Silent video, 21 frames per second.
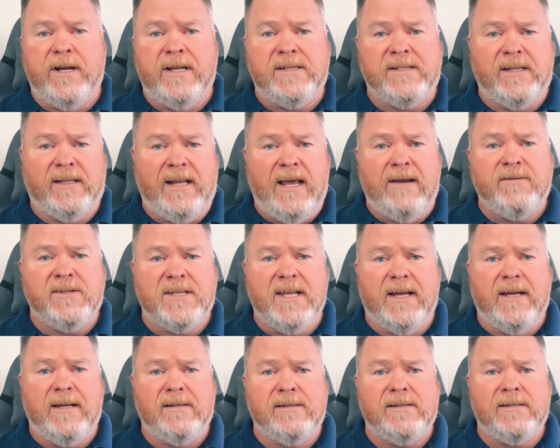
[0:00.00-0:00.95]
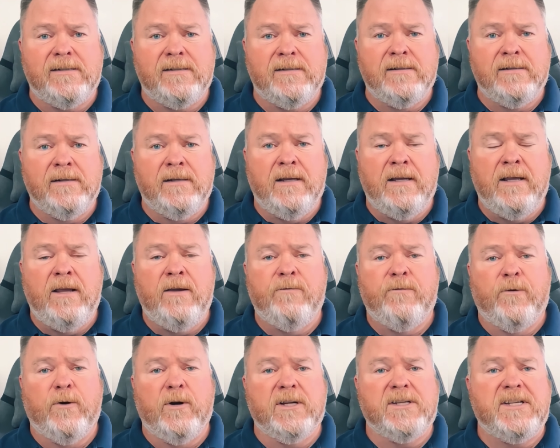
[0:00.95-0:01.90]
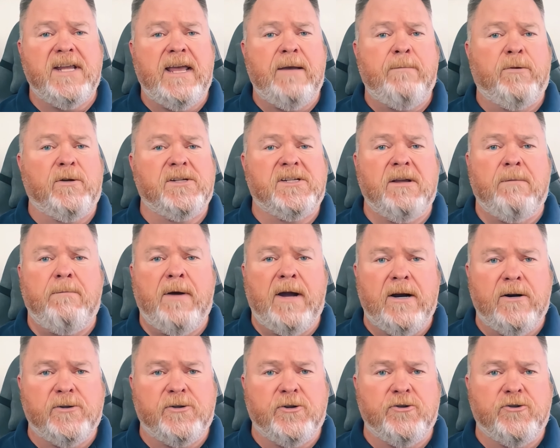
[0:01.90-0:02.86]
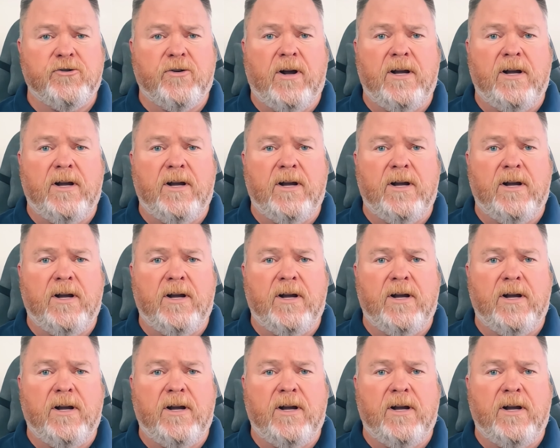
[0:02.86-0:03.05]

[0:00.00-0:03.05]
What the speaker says: and lifestyles. For example, some buyers are drawn to